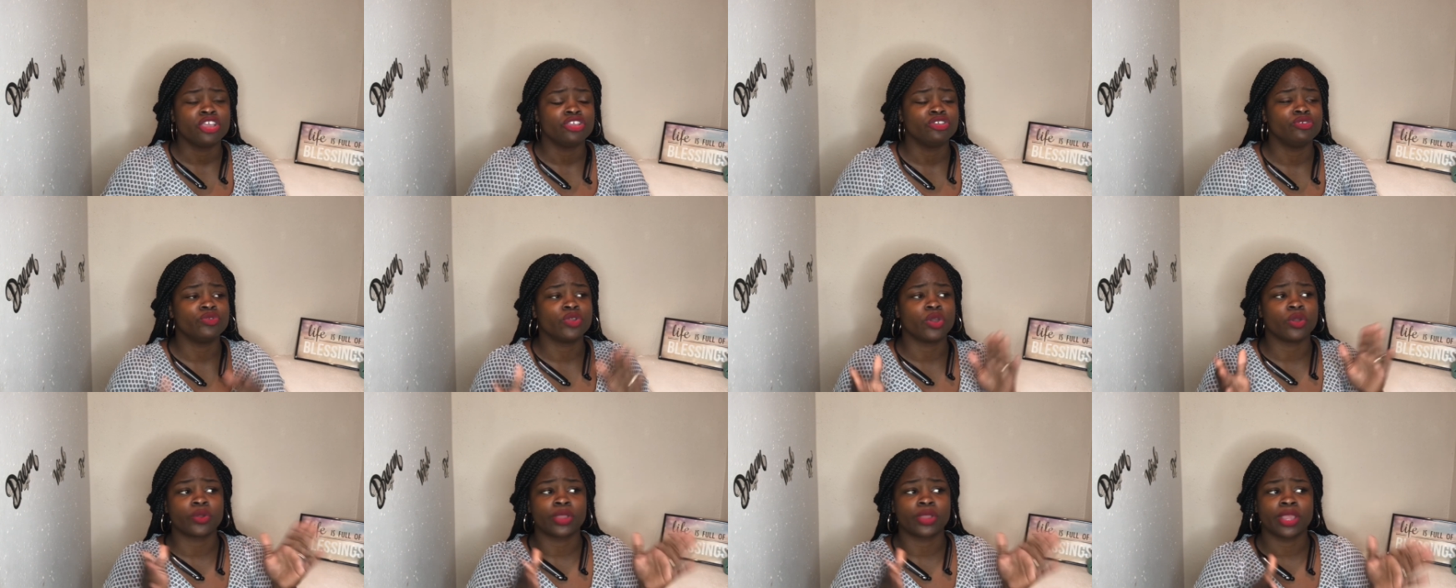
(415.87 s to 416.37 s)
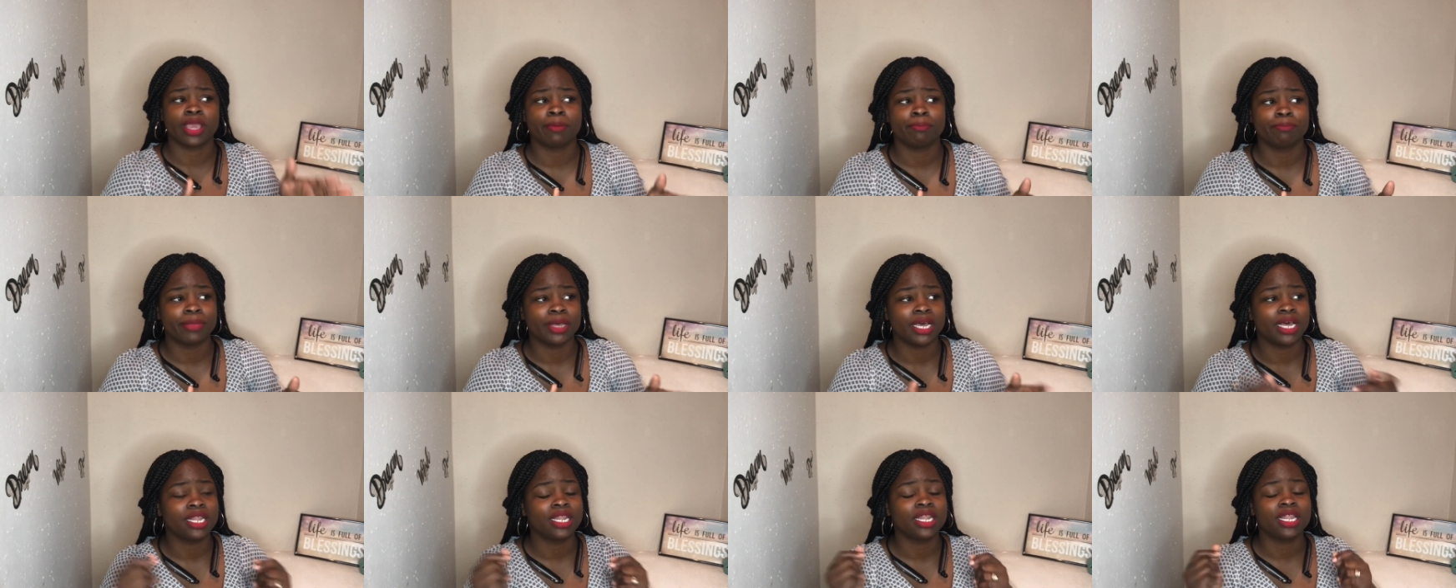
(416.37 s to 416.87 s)
you know,
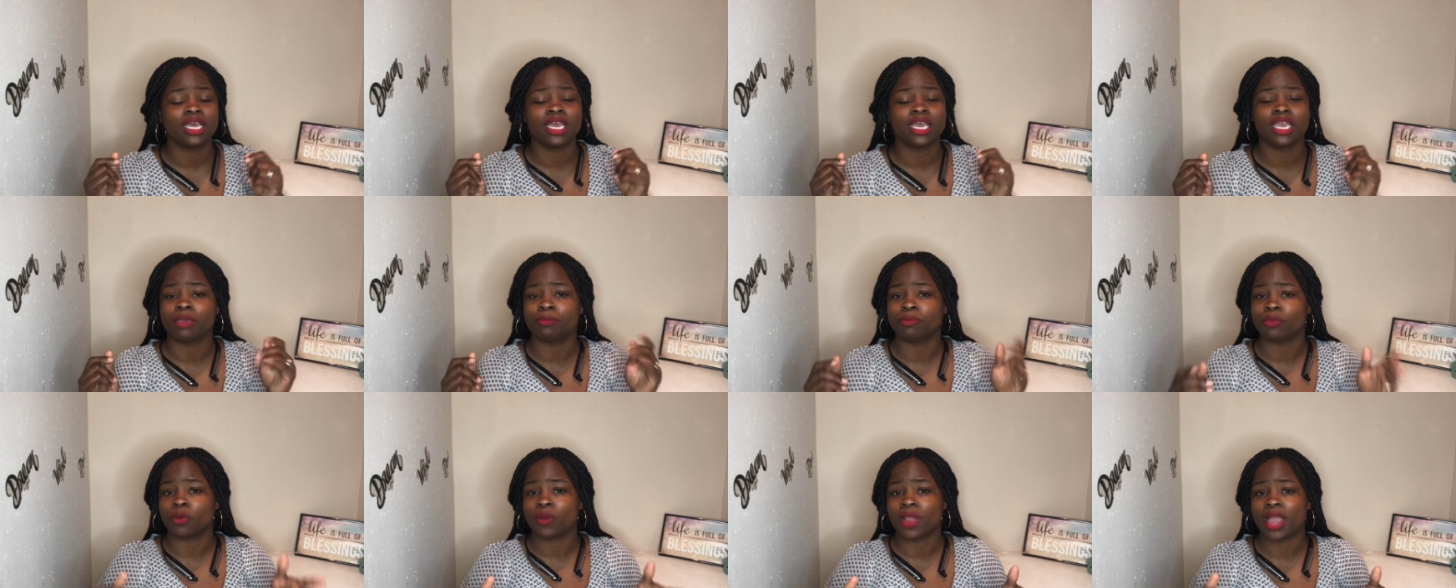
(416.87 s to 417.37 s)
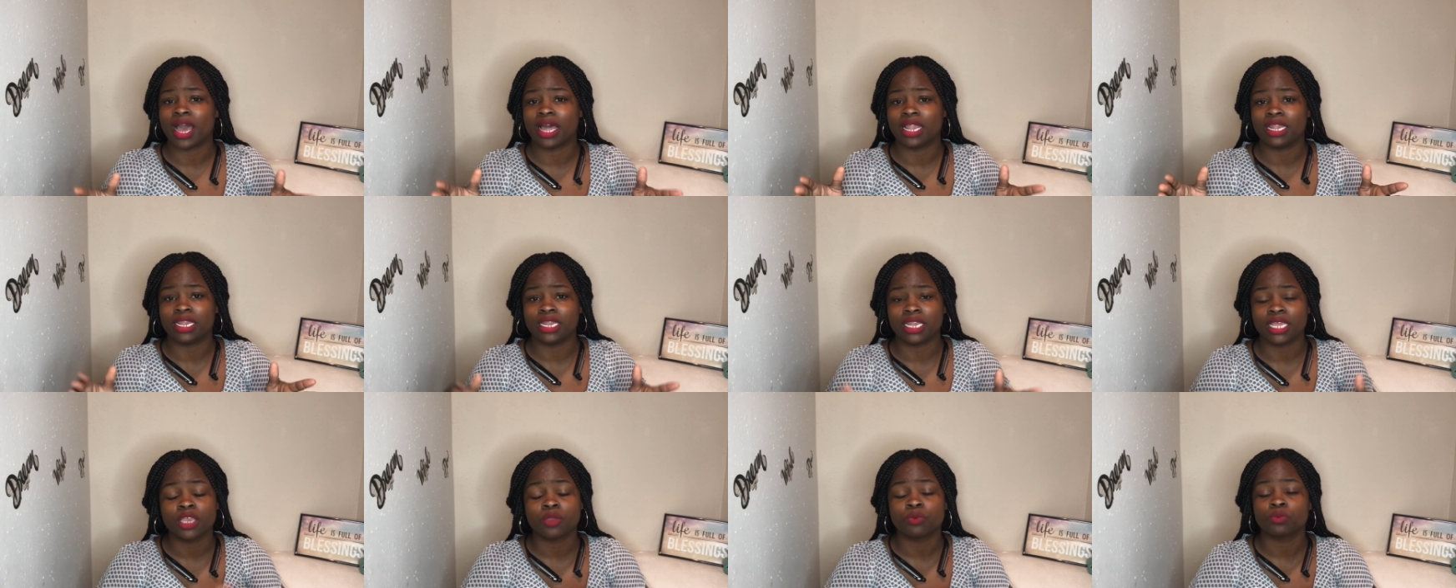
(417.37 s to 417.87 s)
Kimbella and
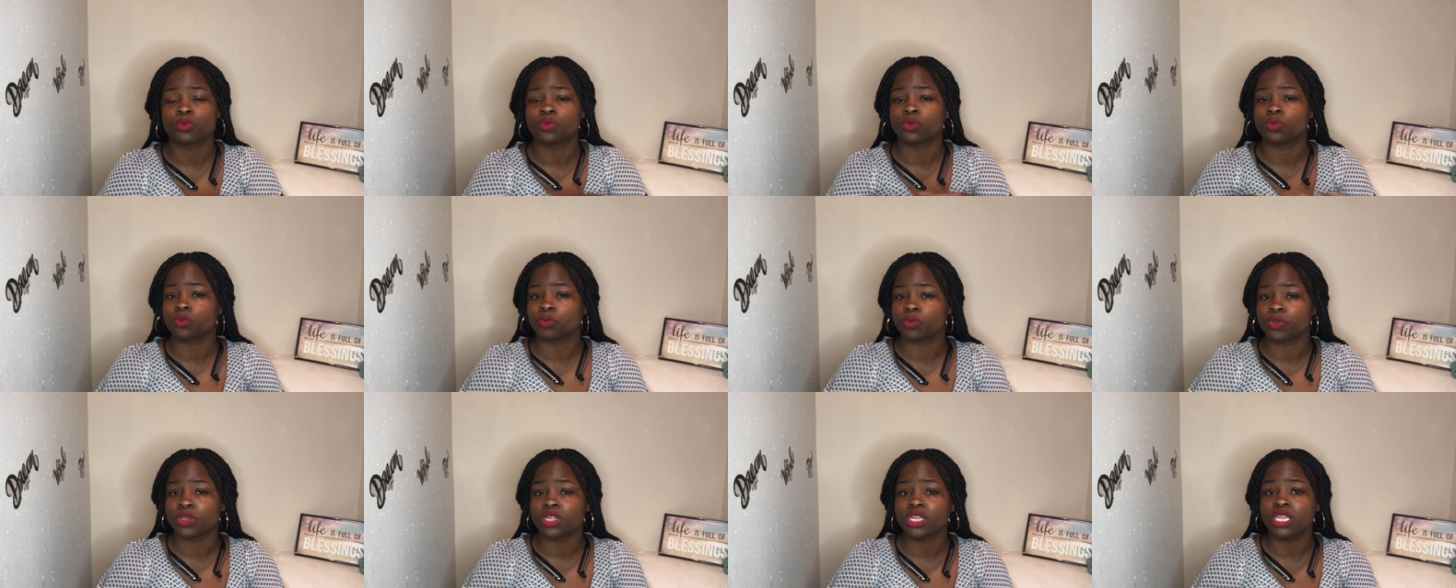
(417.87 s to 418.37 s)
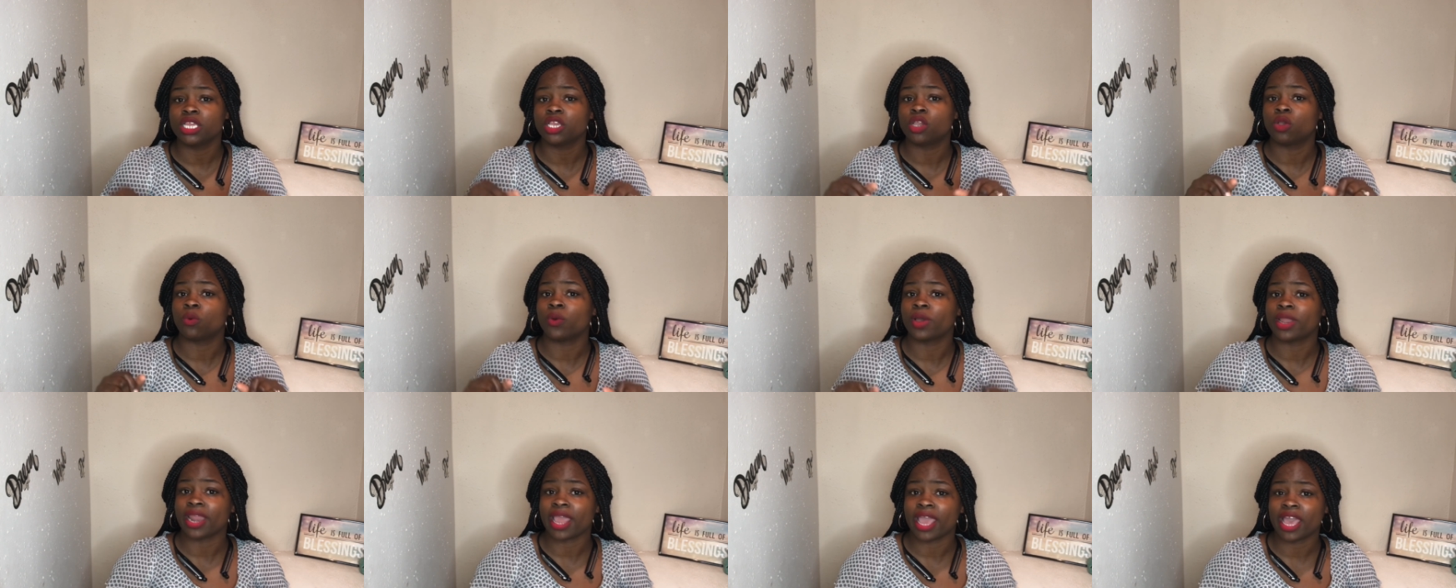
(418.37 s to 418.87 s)
Mariah Lynn were really
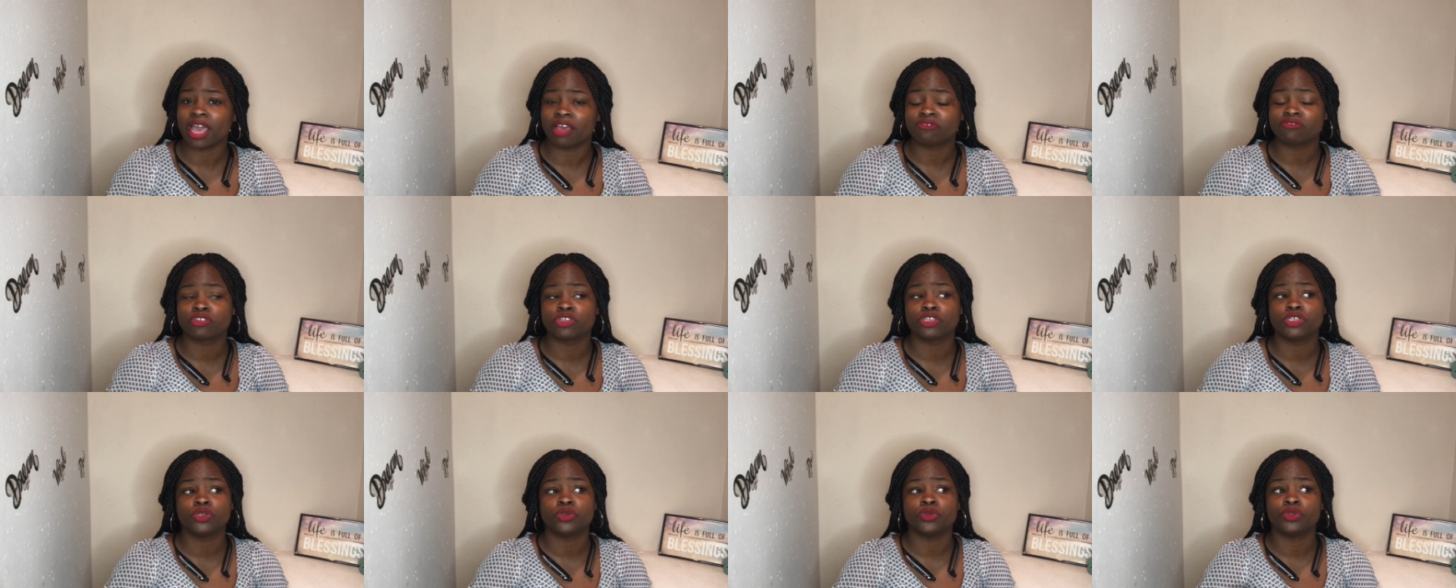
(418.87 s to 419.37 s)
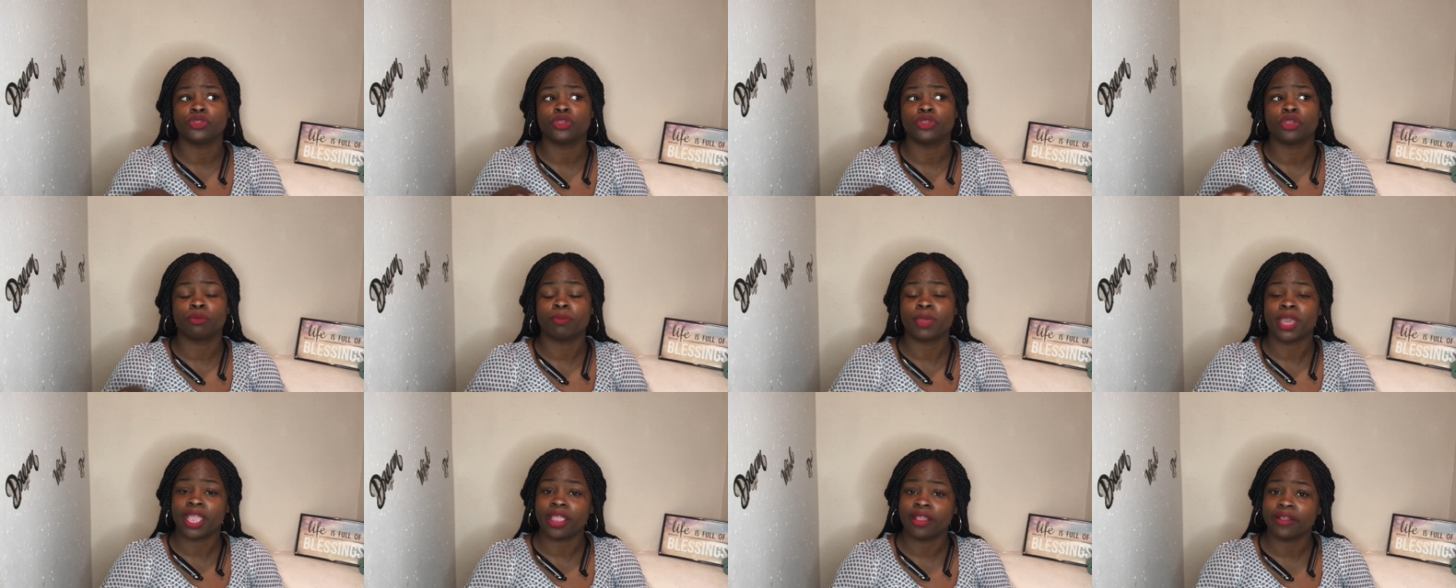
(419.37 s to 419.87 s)
going after you and
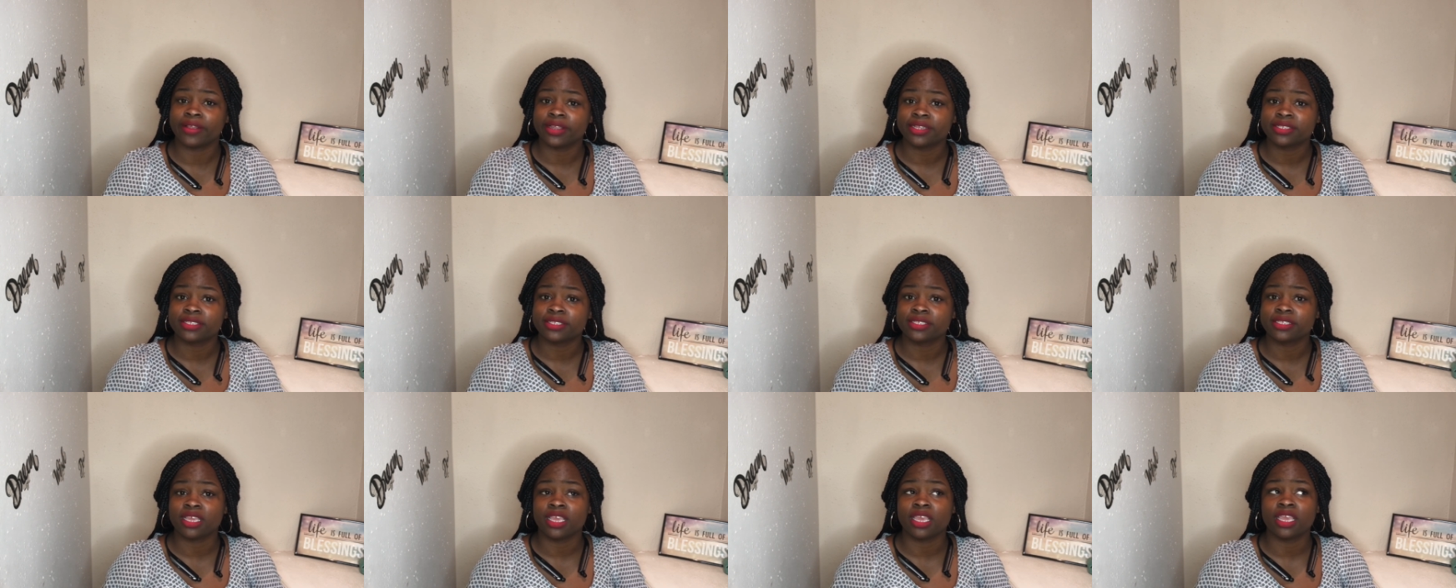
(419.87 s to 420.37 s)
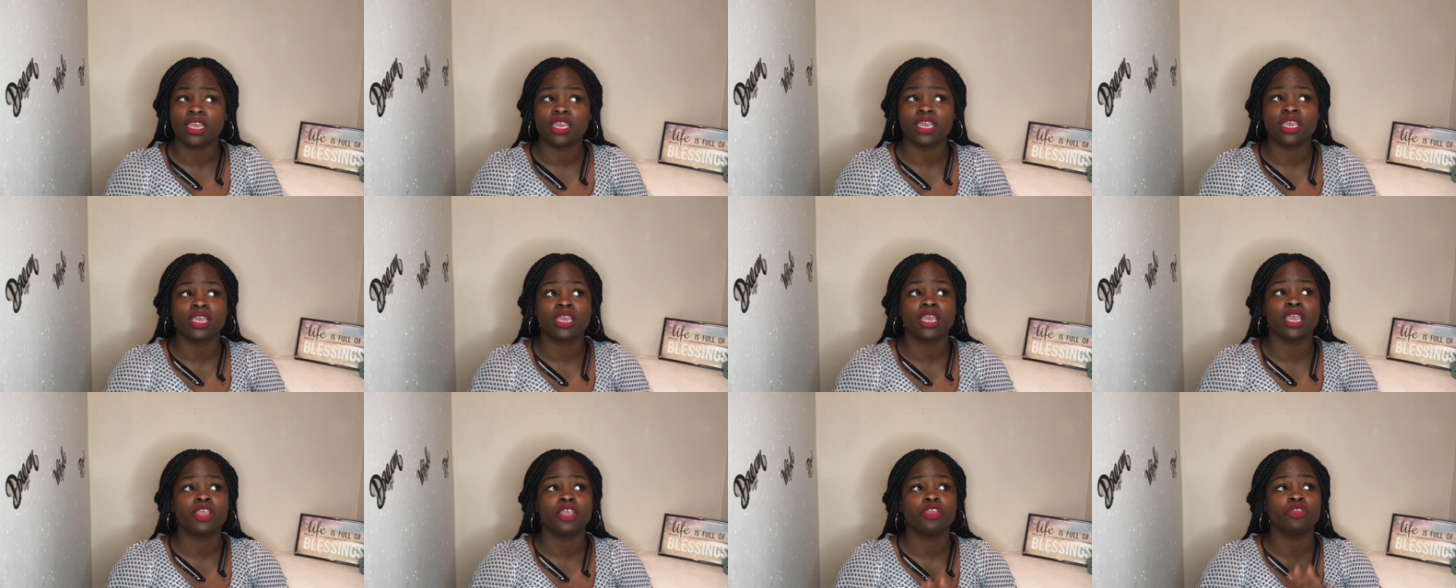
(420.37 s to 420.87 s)
your
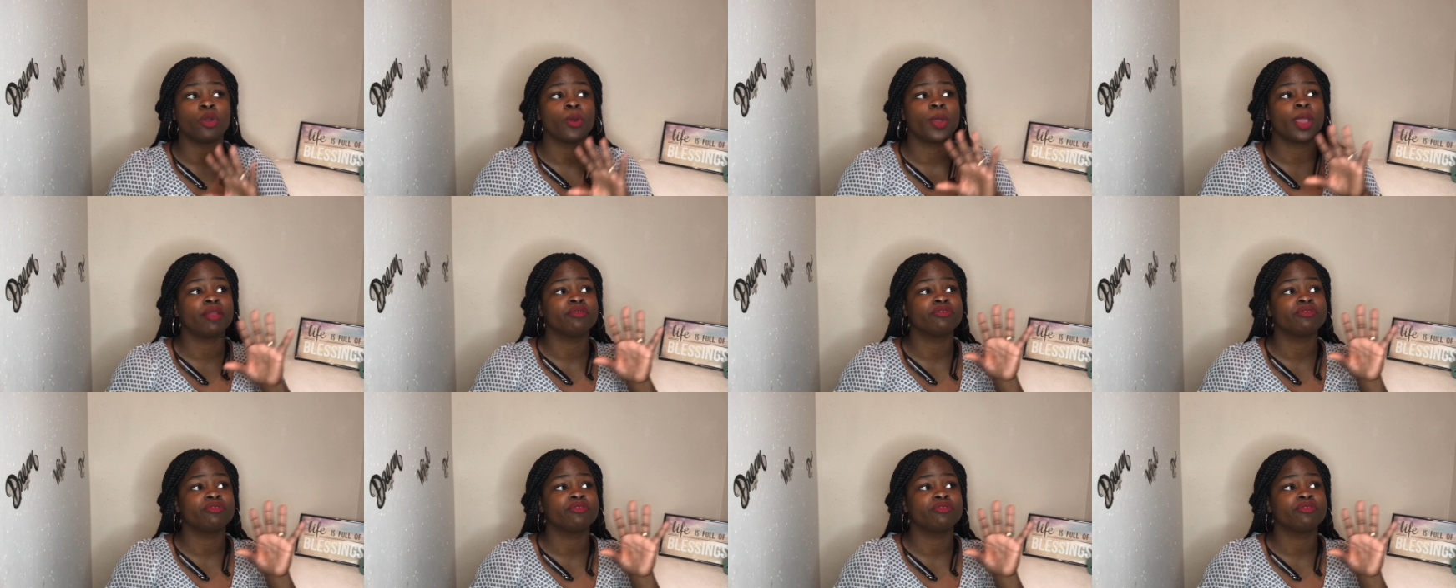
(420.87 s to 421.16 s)
parenting, you know,